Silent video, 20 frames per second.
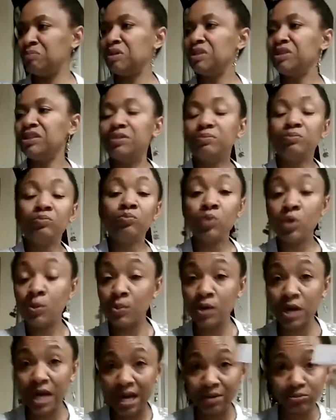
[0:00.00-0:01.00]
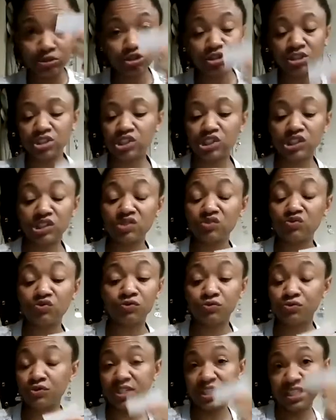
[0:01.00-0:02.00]
then perhaps you can just
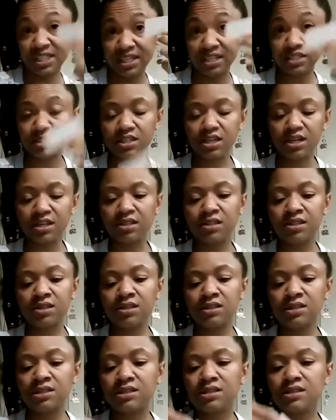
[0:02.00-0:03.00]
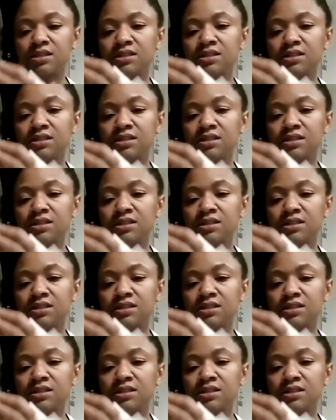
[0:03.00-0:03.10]
freehand cut this.